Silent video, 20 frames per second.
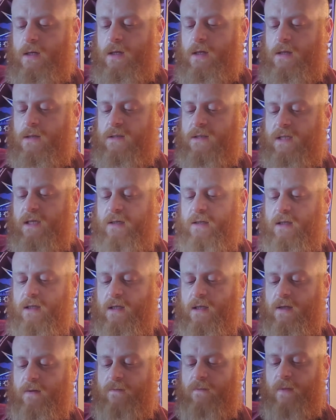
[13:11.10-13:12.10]

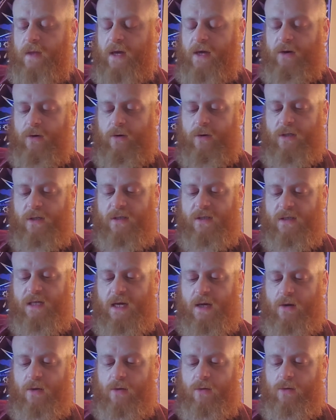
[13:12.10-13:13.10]
Suddenly, I heard a
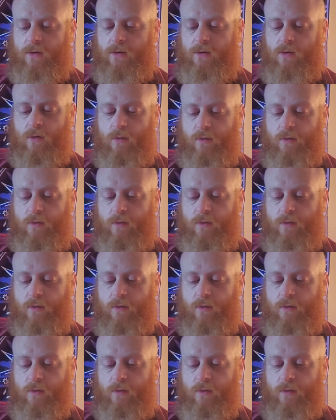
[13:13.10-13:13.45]
sound, or